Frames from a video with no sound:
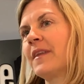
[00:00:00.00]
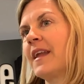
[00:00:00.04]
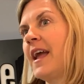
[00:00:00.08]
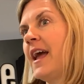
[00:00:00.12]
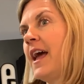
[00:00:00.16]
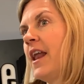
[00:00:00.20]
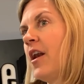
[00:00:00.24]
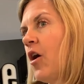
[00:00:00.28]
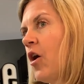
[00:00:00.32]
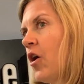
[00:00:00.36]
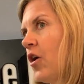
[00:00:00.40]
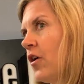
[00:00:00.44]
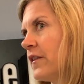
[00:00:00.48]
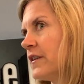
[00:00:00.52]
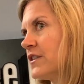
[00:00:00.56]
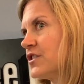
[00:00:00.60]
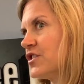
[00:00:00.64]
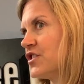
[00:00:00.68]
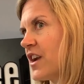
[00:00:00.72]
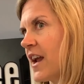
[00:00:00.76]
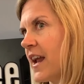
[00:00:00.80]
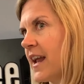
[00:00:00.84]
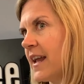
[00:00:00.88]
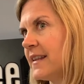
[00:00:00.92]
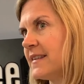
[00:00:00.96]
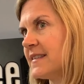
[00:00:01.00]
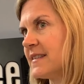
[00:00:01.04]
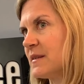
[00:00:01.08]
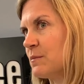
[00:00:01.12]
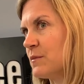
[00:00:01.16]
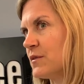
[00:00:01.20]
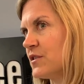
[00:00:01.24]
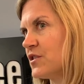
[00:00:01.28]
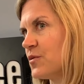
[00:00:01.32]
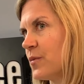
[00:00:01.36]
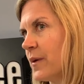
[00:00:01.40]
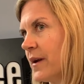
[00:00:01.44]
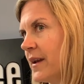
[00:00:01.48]
and all the shades in
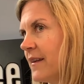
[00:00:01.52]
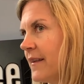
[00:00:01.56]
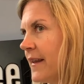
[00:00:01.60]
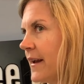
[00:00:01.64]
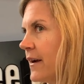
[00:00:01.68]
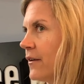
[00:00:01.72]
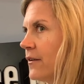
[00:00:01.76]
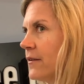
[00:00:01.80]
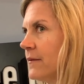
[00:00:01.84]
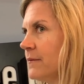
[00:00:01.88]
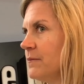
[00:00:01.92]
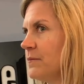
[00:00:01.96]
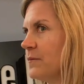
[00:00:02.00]
between there.